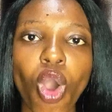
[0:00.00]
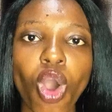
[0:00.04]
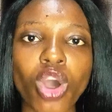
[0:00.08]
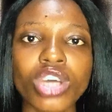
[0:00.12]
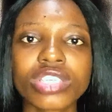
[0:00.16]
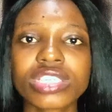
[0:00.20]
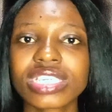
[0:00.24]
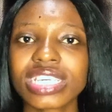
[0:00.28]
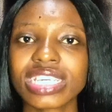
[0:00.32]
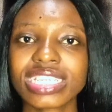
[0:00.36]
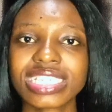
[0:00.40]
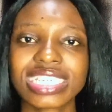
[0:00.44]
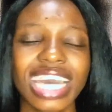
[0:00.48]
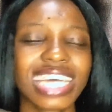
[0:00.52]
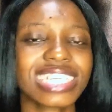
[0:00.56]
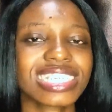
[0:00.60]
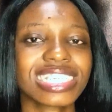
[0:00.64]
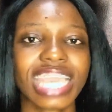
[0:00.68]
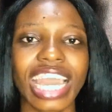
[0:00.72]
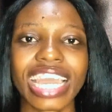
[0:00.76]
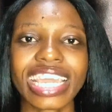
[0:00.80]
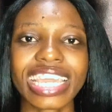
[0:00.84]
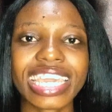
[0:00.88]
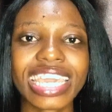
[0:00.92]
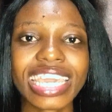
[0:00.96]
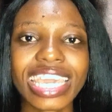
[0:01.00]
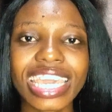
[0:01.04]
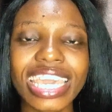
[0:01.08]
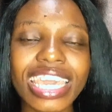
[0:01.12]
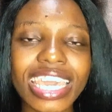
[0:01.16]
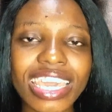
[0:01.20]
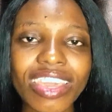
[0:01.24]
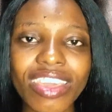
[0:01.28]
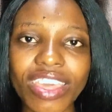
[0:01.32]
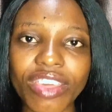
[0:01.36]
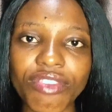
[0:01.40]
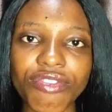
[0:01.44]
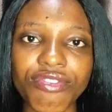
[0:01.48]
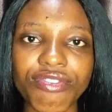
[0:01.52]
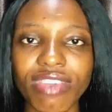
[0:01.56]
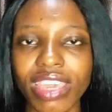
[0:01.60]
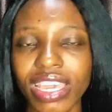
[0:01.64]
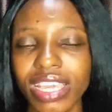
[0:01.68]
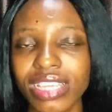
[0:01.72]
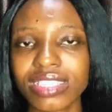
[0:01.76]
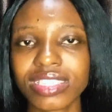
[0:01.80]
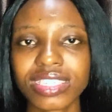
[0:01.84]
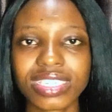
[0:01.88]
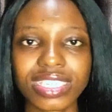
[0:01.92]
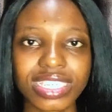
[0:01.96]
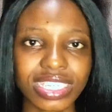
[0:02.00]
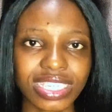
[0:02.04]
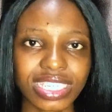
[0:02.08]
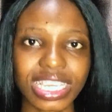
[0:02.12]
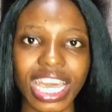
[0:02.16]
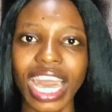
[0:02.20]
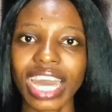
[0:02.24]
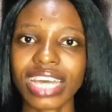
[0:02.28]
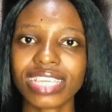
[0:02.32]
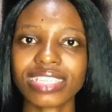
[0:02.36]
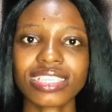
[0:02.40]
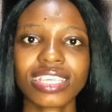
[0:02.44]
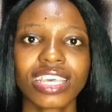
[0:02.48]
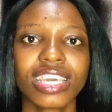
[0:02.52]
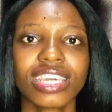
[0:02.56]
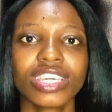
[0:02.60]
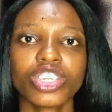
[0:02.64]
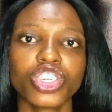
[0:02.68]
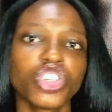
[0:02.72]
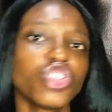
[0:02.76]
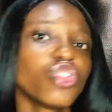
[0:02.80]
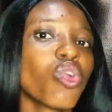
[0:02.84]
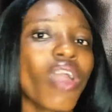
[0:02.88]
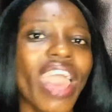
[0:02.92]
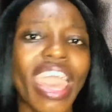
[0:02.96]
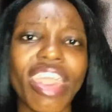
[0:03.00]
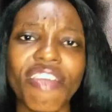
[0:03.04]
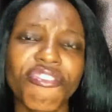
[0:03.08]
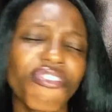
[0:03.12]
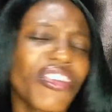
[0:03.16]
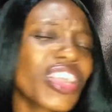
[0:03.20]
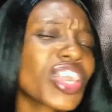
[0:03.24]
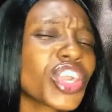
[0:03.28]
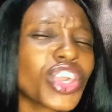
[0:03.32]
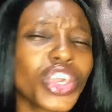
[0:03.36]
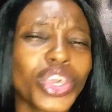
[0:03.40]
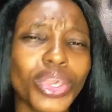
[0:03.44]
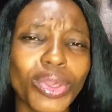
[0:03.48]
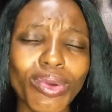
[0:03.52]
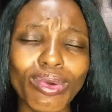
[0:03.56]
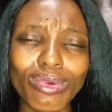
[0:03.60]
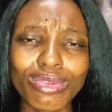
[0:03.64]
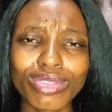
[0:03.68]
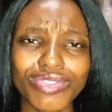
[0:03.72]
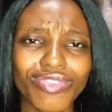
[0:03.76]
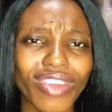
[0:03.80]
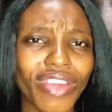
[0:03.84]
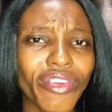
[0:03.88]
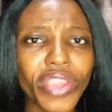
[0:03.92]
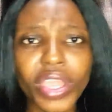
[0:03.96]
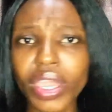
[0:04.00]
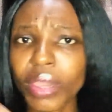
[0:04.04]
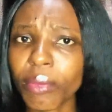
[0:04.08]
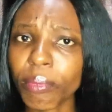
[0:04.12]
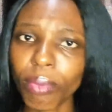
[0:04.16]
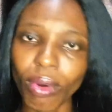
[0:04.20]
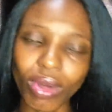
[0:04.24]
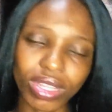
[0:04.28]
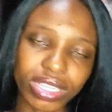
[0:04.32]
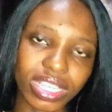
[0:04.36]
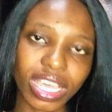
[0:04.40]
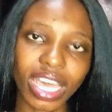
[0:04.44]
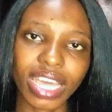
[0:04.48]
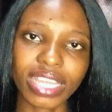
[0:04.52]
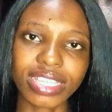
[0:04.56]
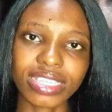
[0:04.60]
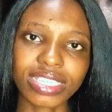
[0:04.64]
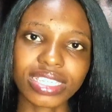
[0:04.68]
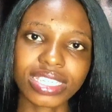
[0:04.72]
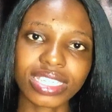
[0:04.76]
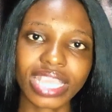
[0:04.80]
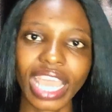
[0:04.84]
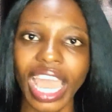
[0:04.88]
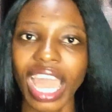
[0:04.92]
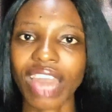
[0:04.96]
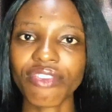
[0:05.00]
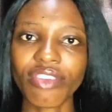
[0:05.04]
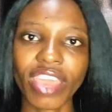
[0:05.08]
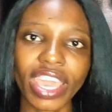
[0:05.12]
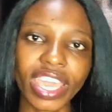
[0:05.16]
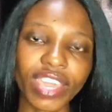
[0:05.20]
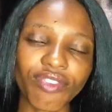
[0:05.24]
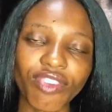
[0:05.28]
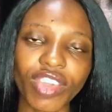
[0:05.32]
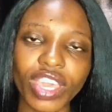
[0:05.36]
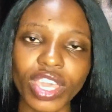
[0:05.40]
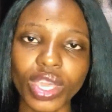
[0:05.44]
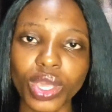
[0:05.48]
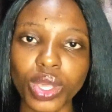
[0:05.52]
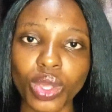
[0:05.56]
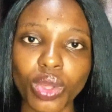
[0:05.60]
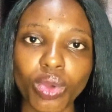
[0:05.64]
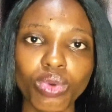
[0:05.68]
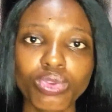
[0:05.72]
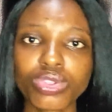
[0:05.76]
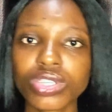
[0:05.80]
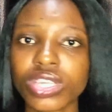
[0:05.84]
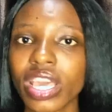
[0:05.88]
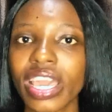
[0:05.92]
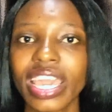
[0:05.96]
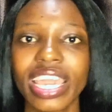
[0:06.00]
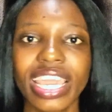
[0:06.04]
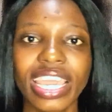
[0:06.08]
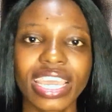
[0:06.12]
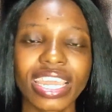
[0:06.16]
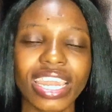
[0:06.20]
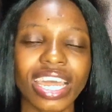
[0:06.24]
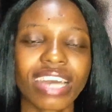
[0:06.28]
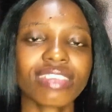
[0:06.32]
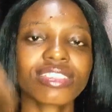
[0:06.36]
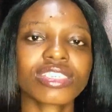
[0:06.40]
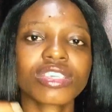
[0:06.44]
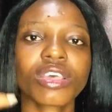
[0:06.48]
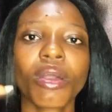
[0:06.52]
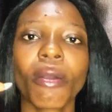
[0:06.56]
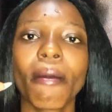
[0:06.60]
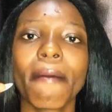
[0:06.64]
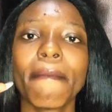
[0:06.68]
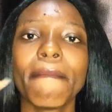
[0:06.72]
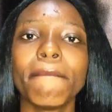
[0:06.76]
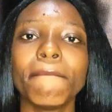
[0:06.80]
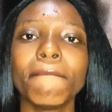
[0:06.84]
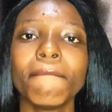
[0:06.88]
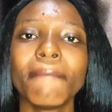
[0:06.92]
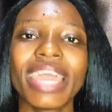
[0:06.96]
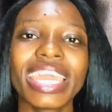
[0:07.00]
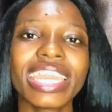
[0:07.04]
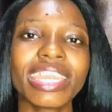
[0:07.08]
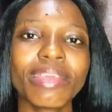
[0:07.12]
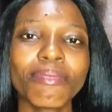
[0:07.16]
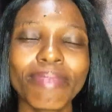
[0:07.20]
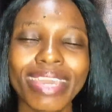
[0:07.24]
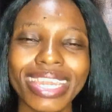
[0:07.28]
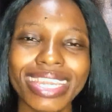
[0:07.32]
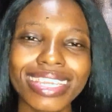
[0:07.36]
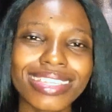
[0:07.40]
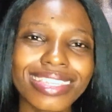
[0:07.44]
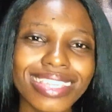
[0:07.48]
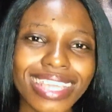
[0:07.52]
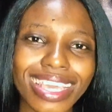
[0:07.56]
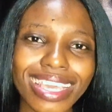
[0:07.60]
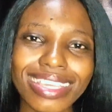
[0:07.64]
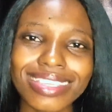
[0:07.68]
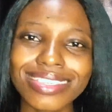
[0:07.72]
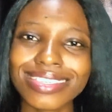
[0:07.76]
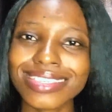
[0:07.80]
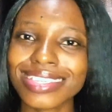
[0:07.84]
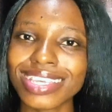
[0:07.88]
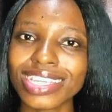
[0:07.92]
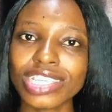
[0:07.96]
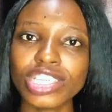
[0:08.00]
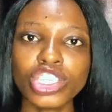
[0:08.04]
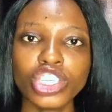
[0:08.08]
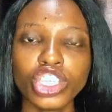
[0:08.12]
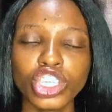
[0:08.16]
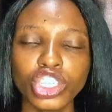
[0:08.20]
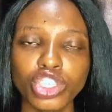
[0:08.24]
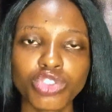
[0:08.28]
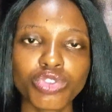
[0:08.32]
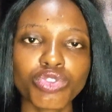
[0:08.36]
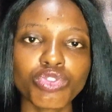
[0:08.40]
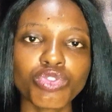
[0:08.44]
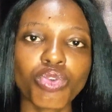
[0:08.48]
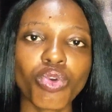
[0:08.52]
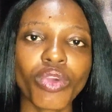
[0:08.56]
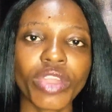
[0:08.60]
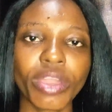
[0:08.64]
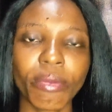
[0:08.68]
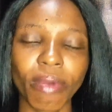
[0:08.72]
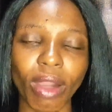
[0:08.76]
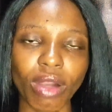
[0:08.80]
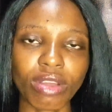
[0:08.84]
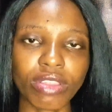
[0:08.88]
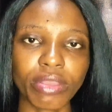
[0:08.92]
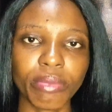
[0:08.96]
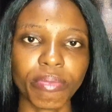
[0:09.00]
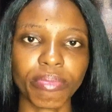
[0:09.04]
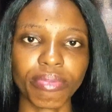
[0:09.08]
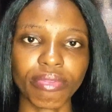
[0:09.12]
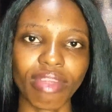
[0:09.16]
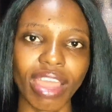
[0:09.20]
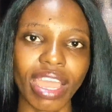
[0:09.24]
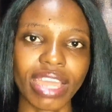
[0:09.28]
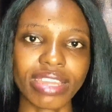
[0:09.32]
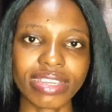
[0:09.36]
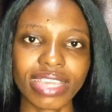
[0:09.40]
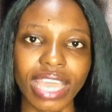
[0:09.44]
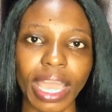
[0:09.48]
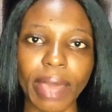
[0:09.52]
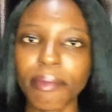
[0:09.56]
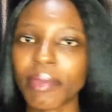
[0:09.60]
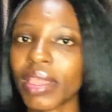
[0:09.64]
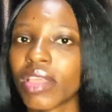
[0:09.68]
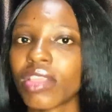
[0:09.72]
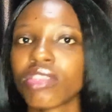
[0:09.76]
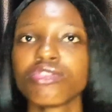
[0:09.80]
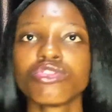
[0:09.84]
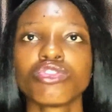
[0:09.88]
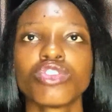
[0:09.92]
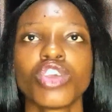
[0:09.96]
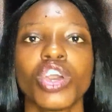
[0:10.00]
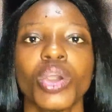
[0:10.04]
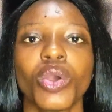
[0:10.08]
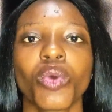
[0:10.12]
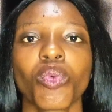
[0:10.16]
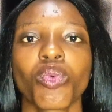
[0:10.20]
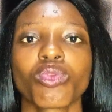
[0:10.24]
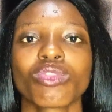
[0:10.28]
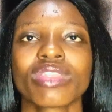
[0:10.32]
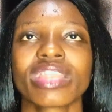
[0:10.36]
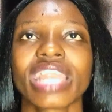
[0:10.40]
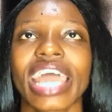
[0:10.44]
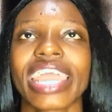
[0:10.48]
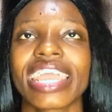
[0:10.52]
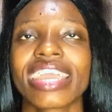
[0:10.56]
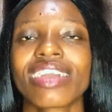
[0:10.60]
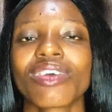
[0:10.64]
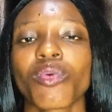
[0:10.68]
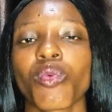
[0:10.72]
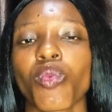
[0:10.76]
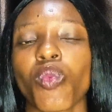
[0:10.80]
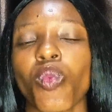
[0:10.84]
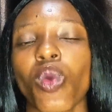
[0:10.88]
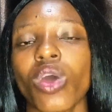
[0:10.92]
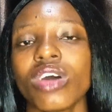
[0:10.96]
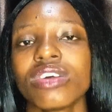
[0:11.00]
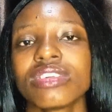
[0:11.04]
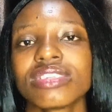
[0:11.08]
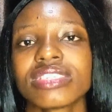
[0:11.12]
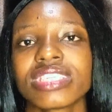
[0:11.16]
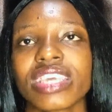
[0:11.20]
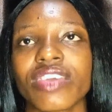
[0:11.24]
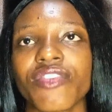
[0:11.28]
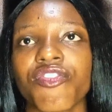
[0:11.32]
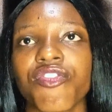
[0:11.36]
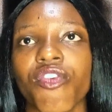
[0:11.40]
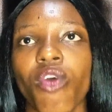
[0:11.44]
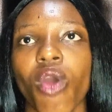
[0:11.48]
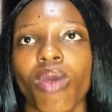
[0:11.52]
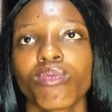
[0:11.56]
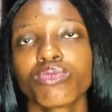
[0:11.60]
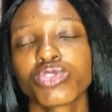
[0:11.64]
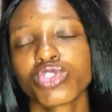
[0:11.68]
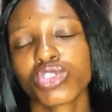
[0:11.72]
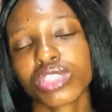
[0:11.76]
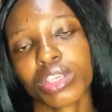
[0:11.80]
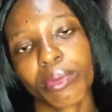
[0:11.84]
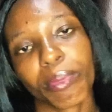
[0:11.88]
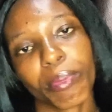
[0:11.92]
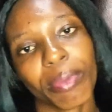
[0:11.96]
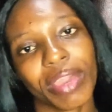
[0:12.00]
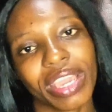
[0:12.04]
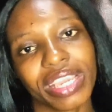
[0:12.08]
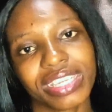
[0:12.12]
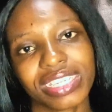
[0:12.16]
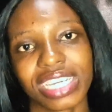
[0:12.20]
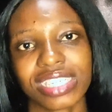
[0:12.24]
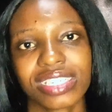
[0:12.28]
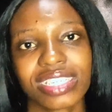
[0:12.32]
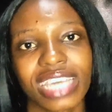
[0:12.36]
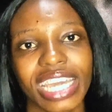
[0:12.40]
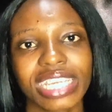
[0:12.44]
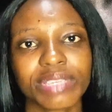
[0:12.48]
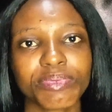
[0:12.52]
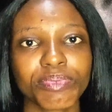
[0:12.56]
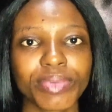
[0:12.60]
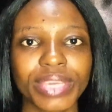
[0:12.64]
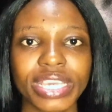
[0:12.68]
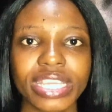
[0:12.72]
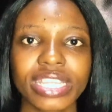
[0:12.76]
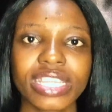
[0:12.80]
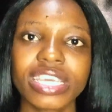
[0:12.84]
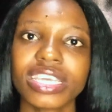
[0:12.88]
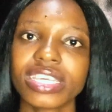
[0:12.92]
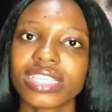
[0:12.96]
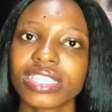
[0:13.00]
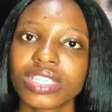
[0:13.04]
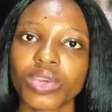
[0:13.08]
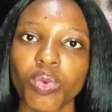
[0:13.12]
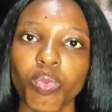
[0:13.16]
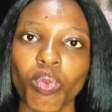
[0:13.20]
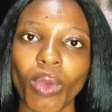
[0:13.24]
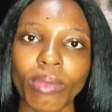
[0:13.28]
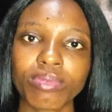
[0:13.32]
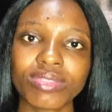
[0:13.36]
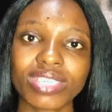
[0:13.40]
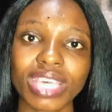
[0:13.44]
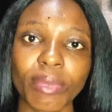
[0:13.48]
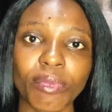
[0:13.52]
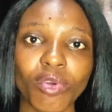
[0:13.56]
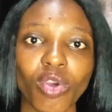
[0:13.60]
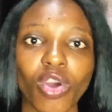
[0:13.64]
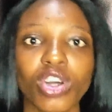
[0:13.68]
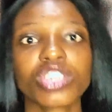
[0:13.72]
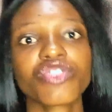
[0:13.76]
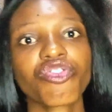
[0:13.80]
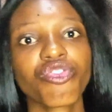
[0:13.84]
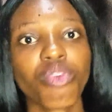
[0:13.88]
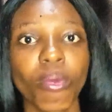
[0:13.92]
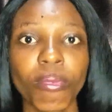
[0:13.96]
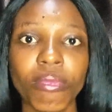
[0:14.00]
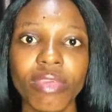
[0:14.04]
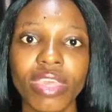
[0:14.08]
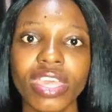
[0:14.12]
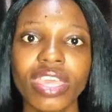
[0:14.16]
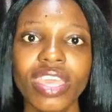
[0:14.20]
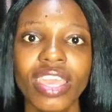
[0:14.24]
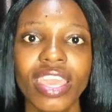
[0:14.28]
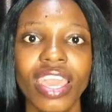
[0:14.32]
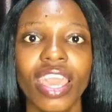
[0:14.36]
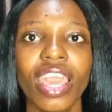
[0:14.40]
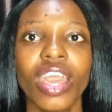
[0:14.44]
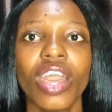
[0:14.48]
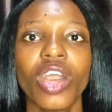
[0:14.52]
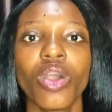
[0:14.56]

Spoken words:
us, it has their key events, it has, FAQs, very important. They have FAQs. It has many things they need to know about the brand. I mean, like once they've come to the page, aside being in the website, because for me,